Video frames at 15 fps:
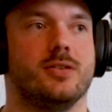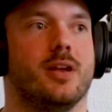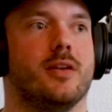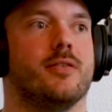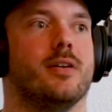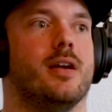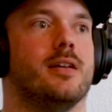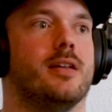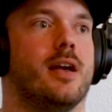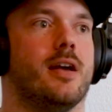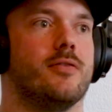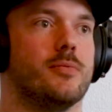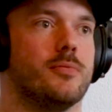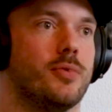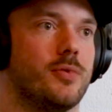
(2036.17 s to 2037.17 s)
you haven't had to
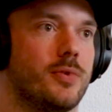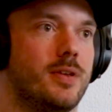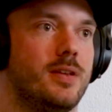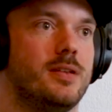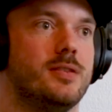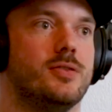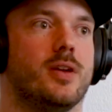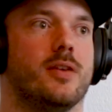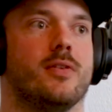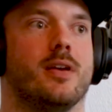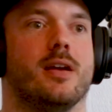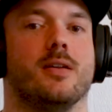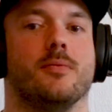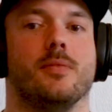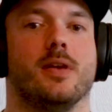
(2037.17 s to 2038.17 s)
have employees, you haven't
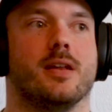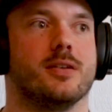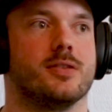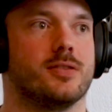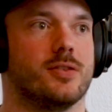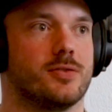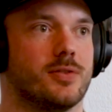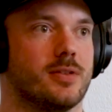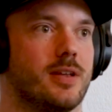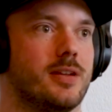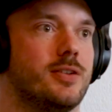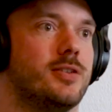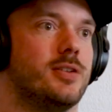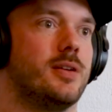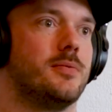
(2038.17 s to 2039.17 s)
had to manage those
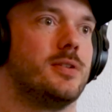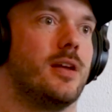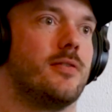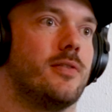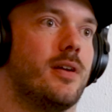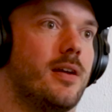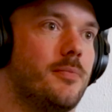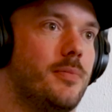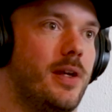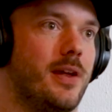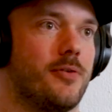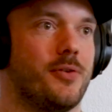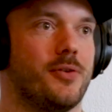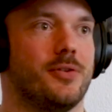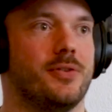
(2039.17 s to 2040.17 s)
relationships, you haven't had
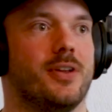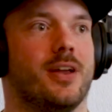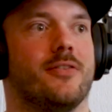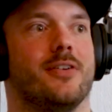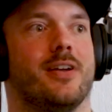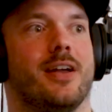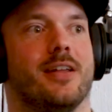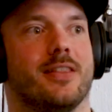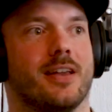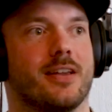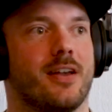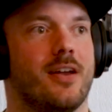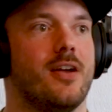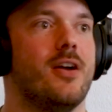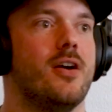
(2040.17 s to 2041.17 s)
payroll, you haven't had like